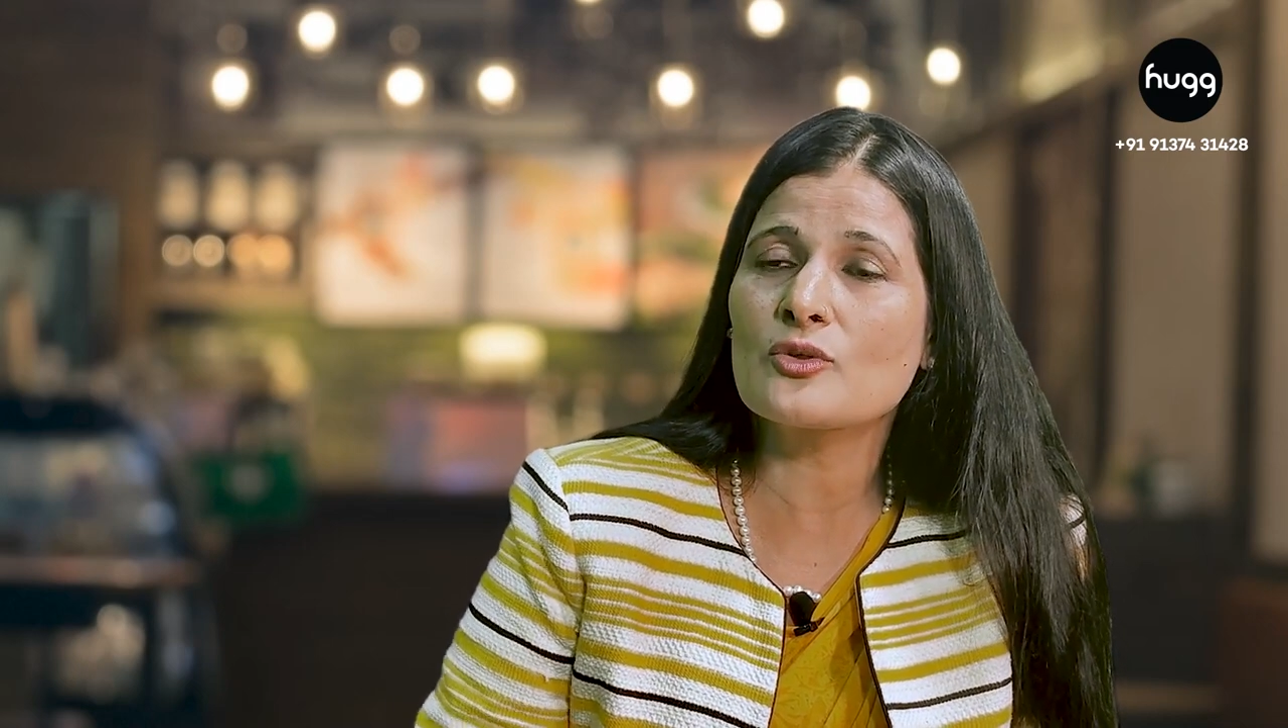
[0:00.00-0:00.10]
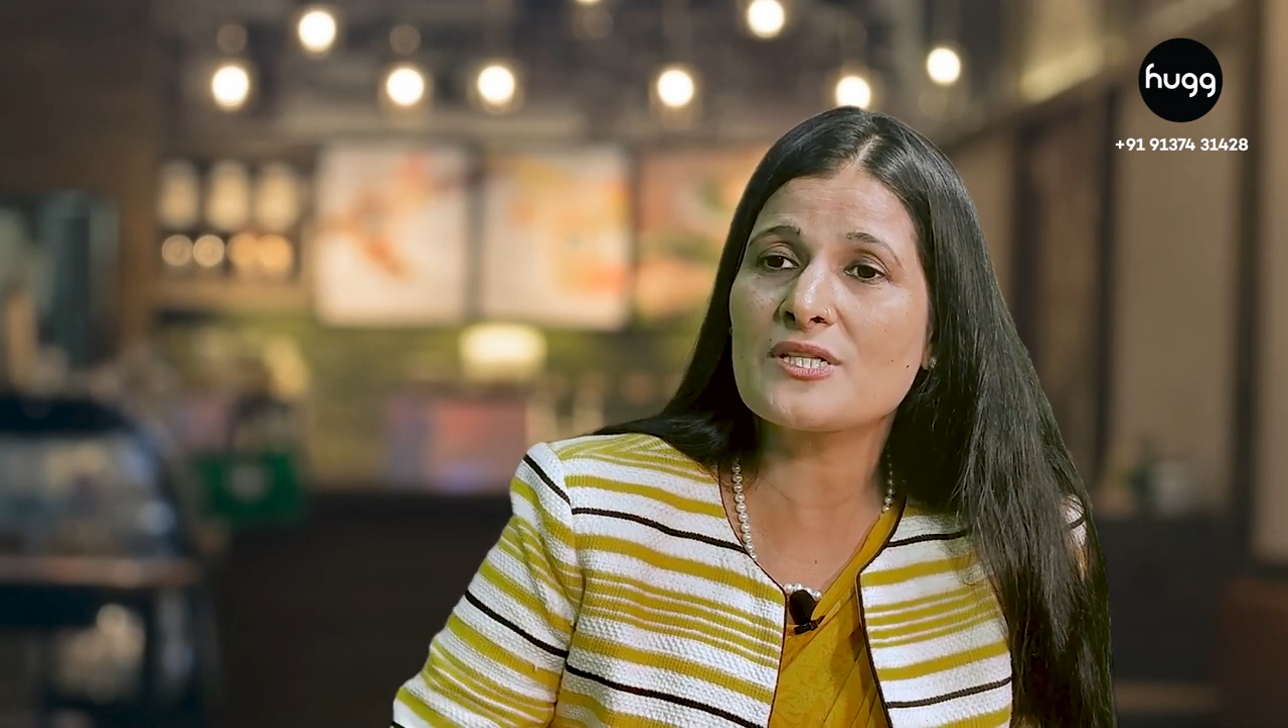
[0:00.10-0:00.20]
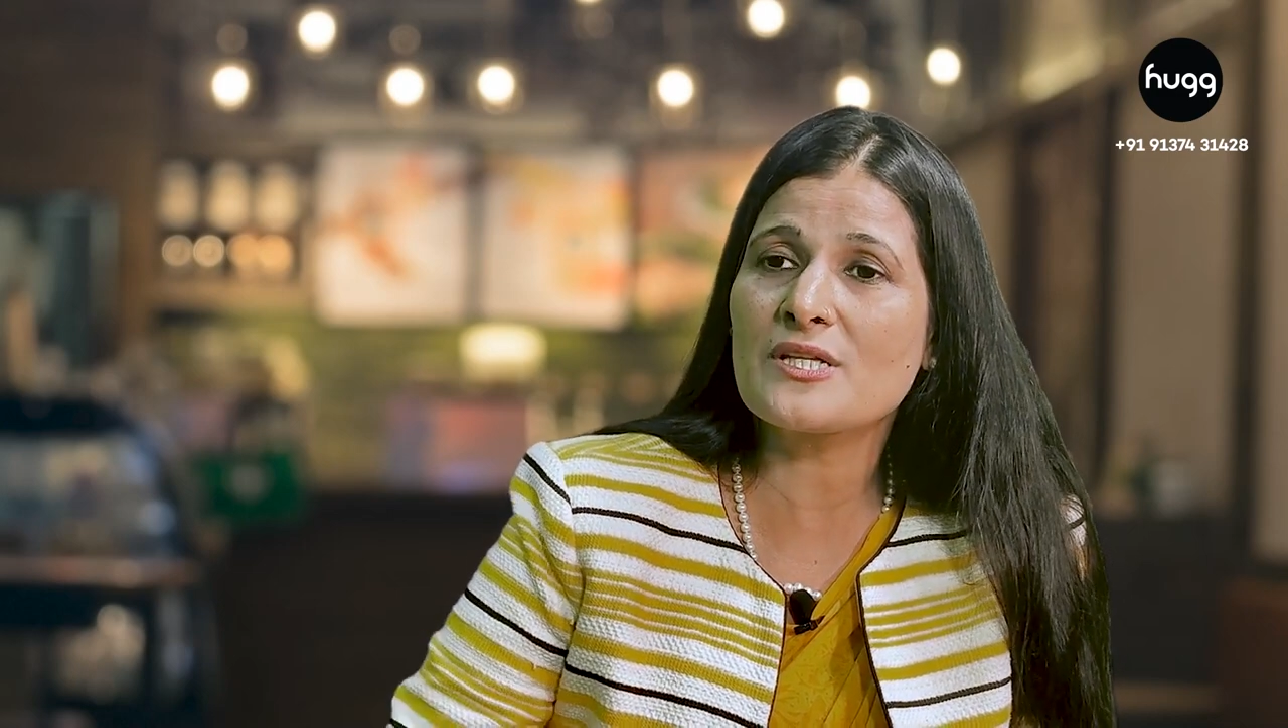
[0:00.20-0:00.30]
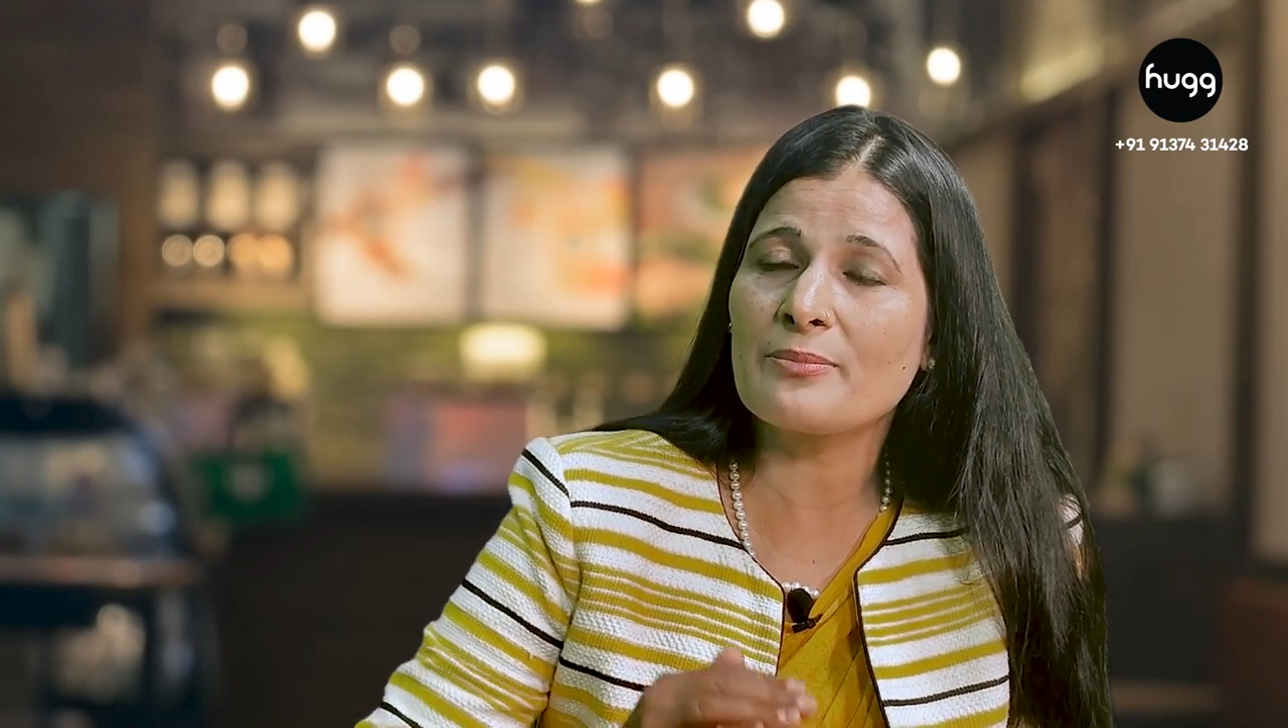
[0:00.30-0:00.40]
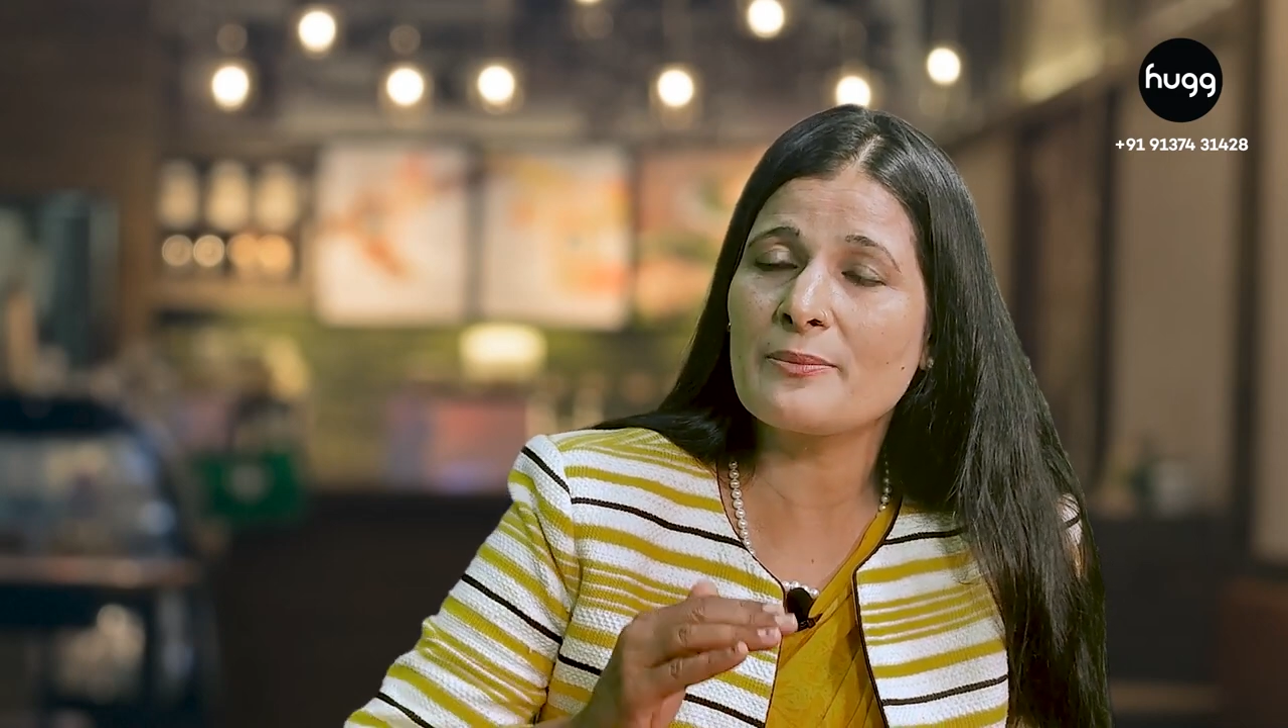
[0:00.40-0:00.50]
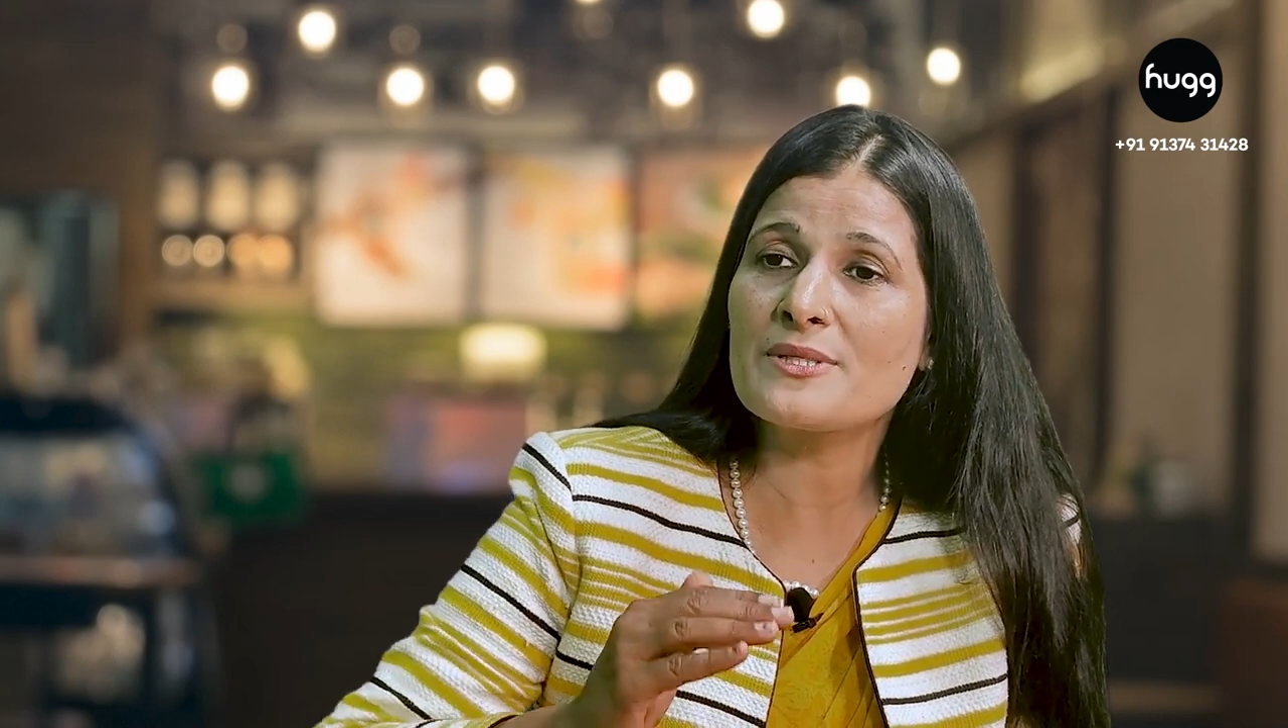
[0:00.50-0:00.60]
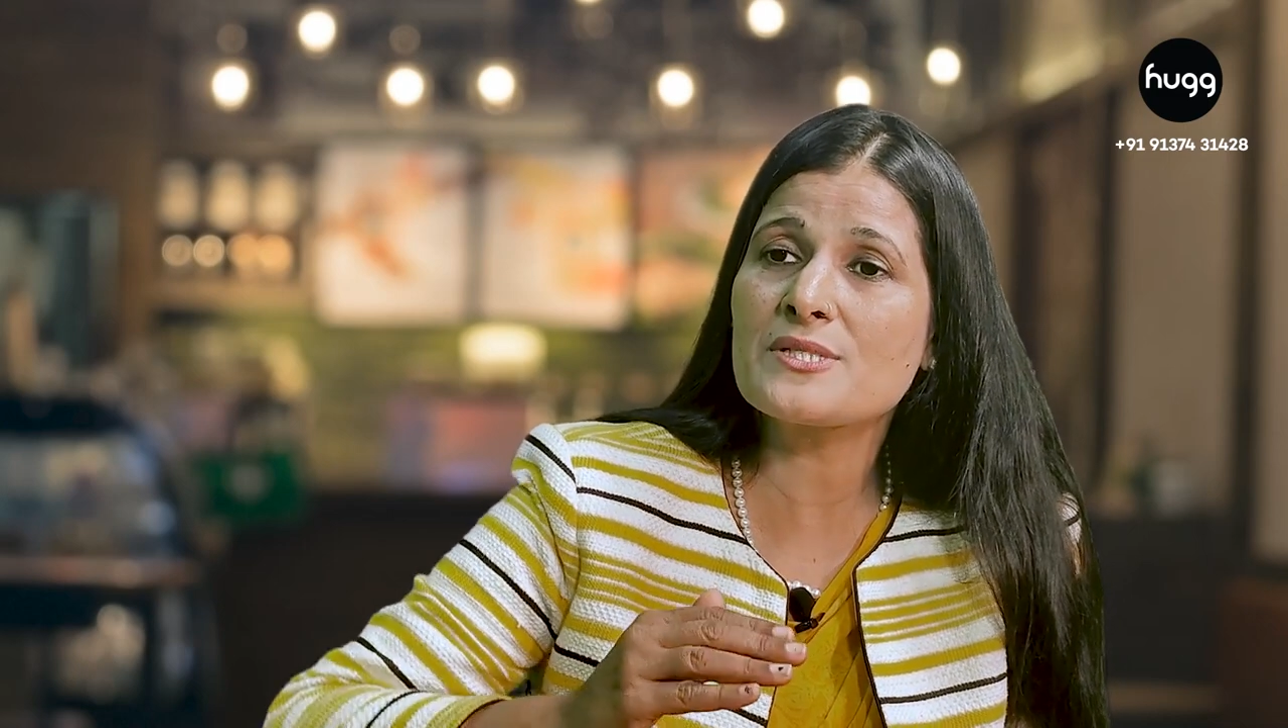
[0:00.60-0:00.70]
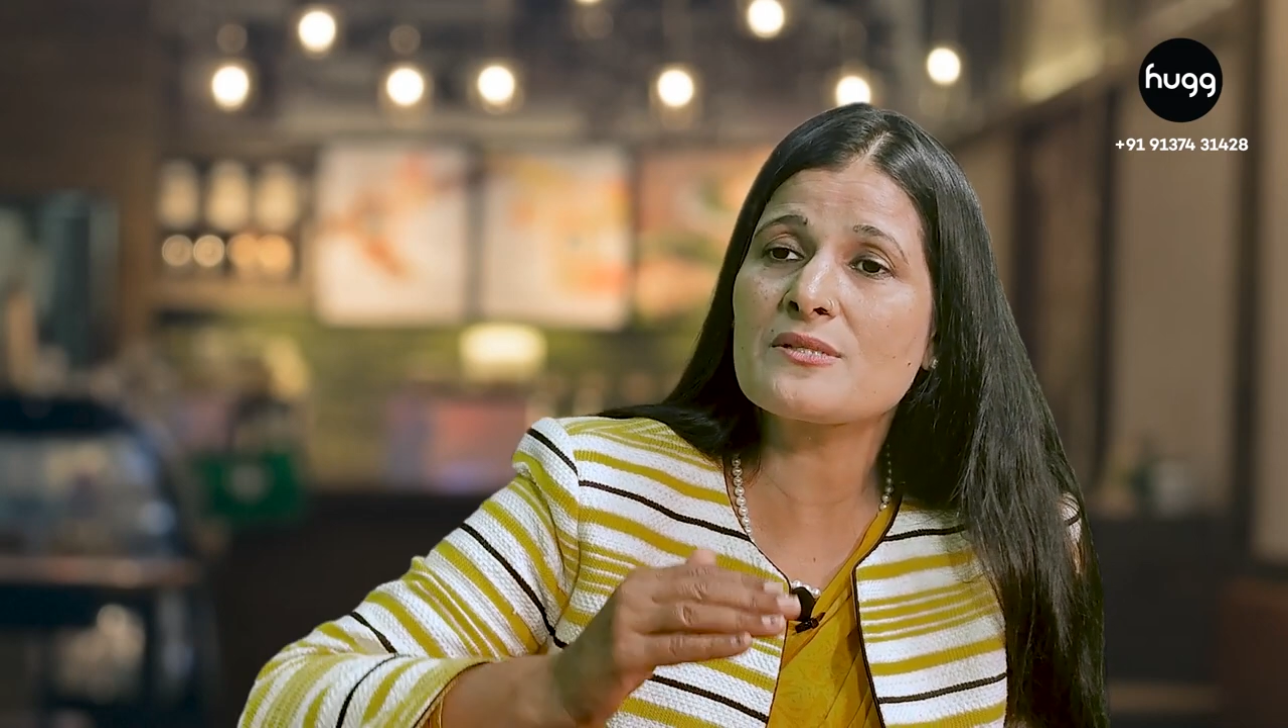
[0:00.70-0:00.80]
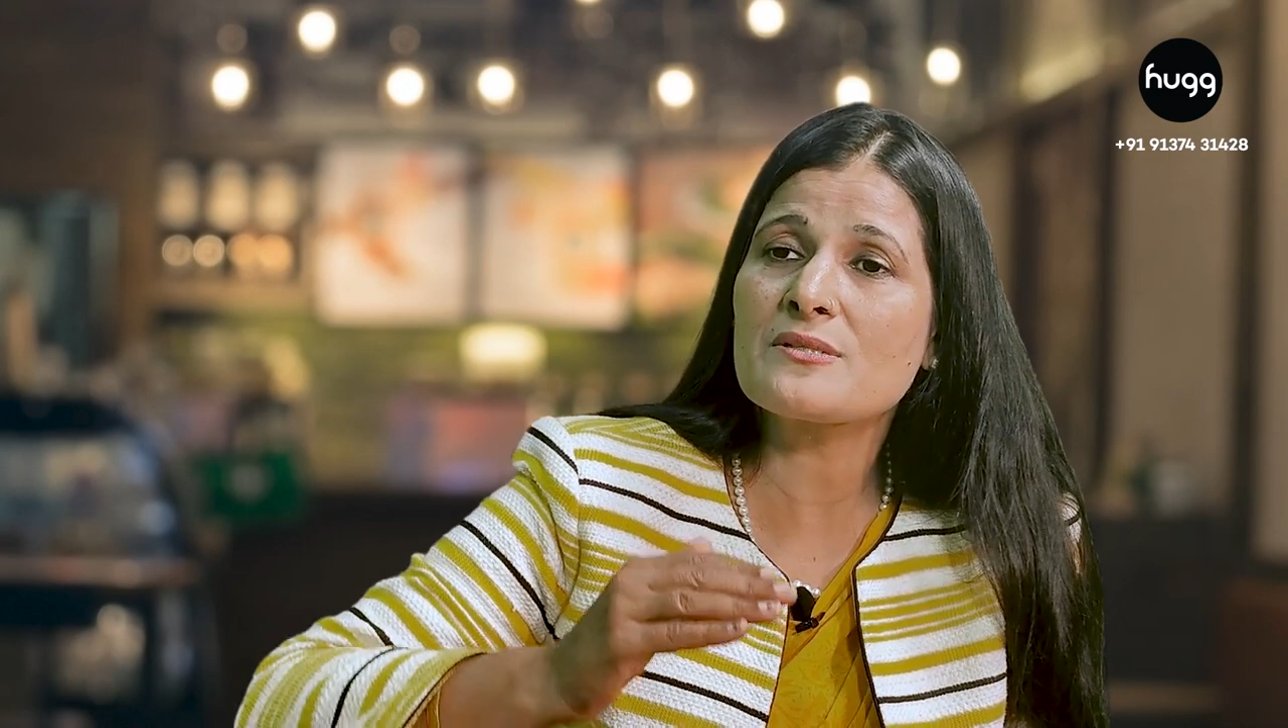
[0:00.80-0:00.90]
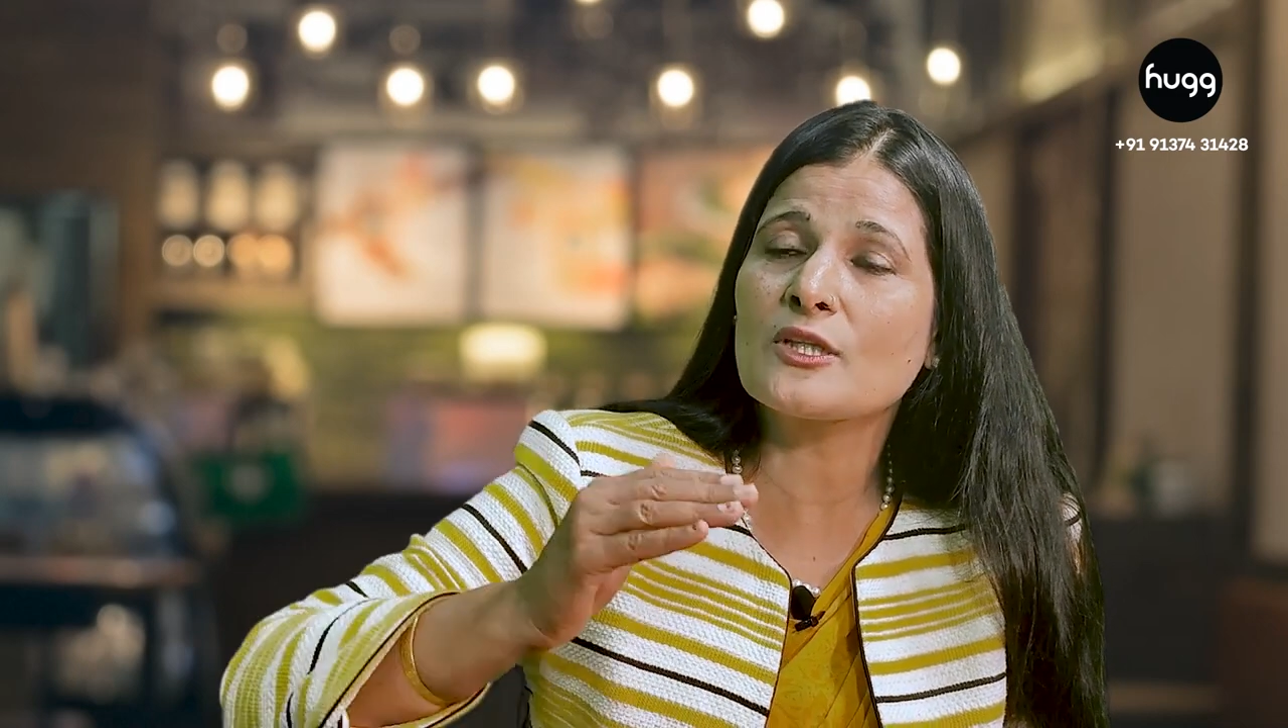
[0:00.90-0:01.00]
those supplements